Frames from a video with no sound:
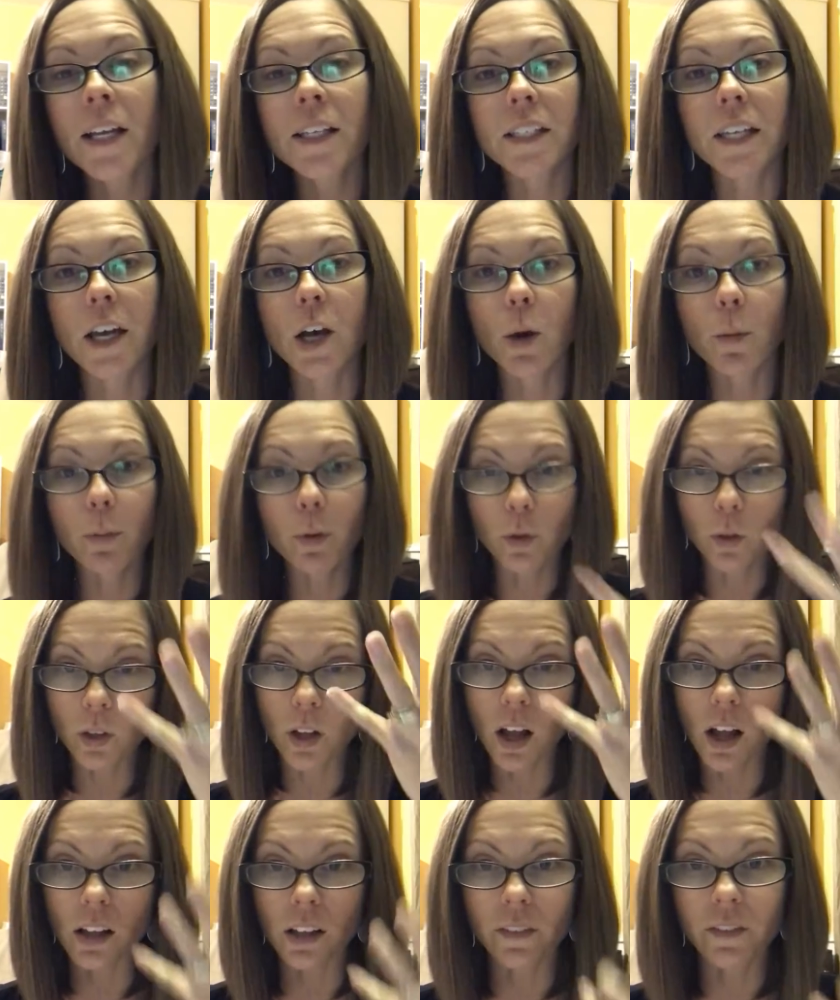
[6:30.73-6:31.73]
to help
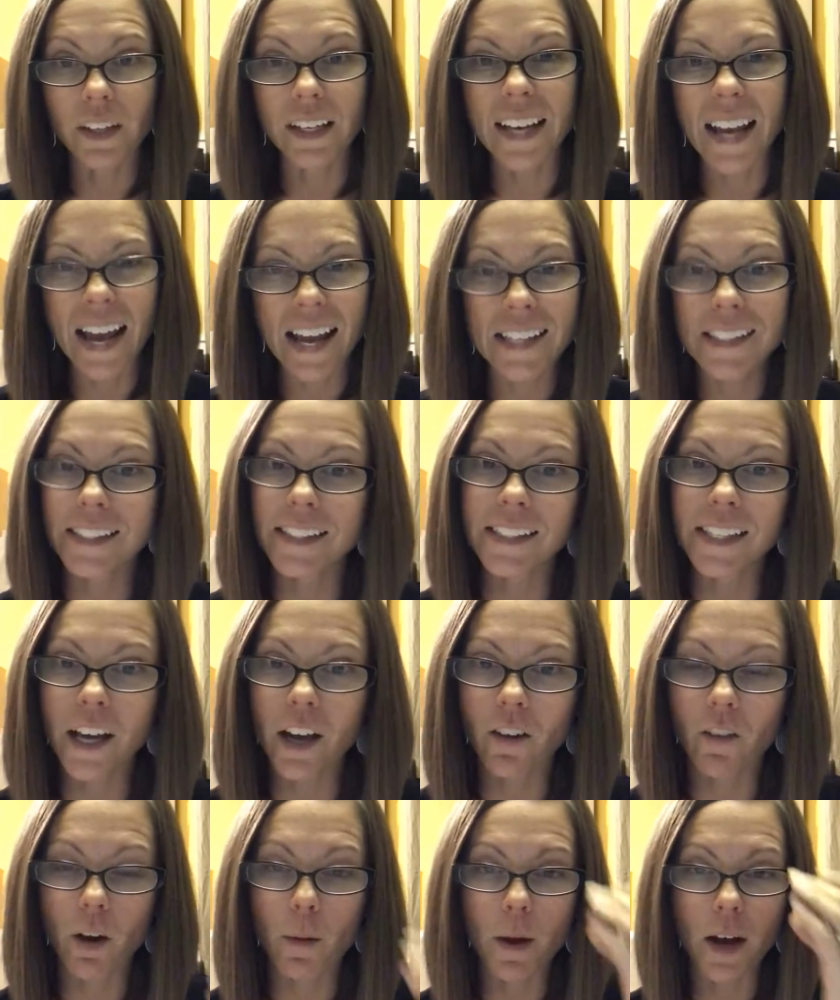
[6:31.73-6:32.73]
pull all of the nasties
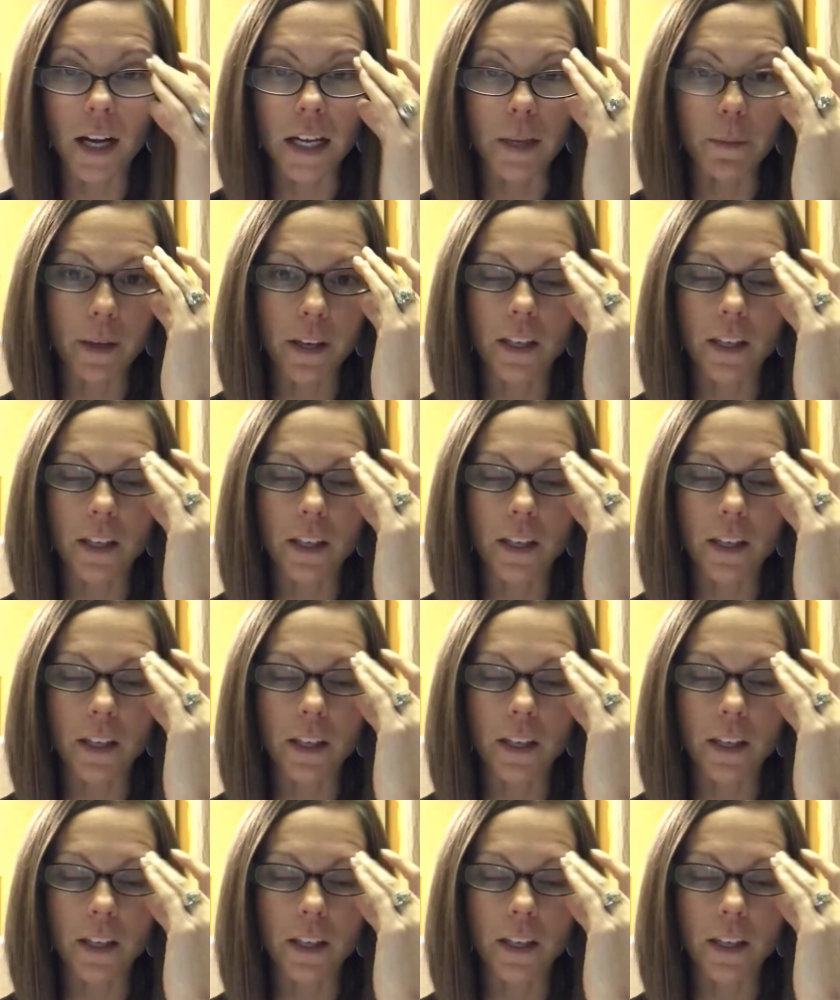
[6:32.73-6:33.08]
out of our body,